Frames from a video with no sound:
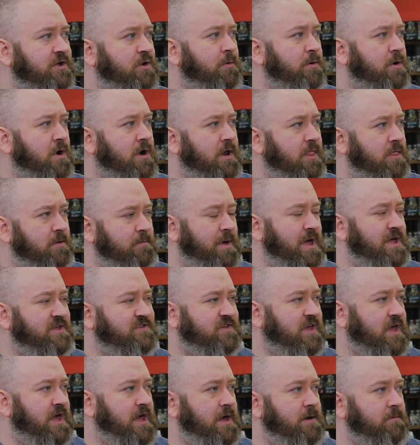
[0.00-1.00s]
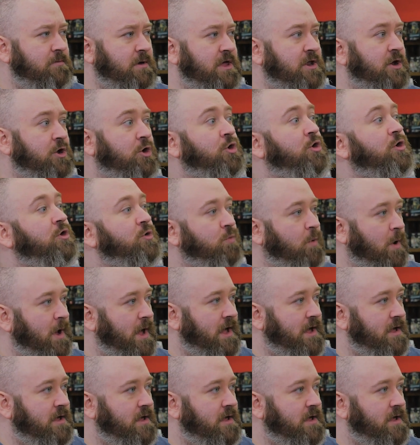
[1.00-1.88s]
going on in the base game in a good way.